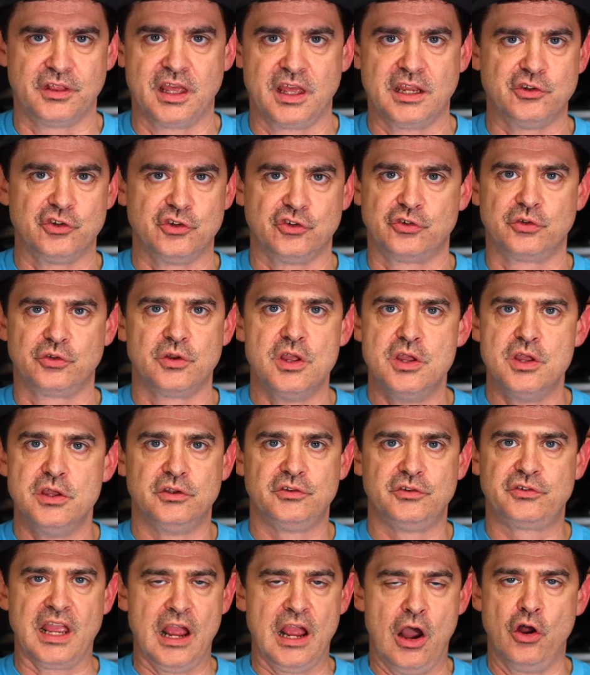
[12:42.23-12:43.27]
They just
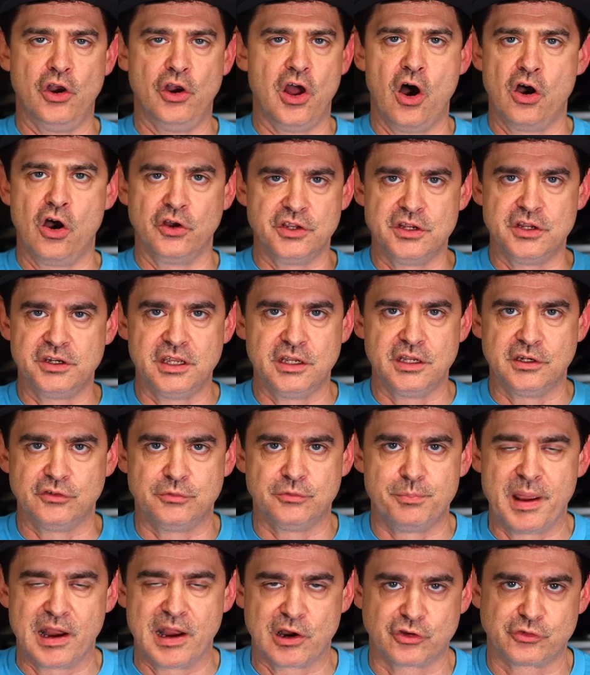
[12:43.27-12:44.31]
say, oh, all you need is
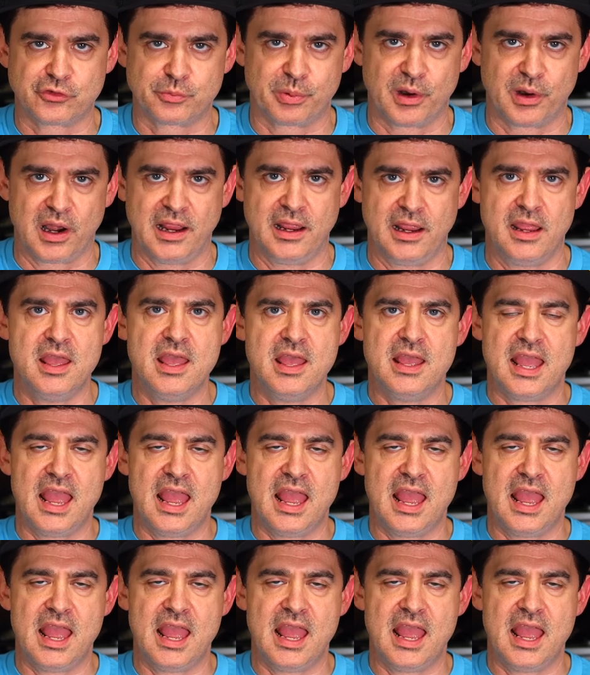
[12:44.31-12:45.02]
bear spray.